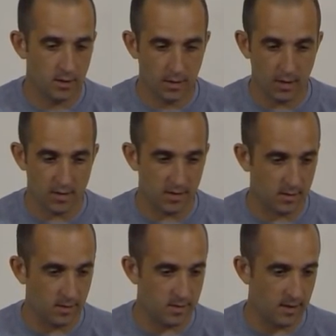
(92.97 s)
Again,
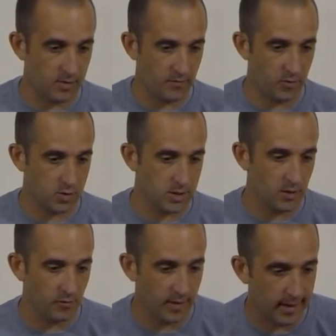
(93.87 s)
67, the first year
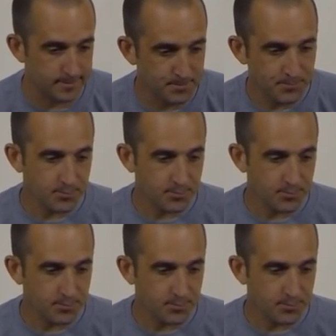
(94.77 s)
for that.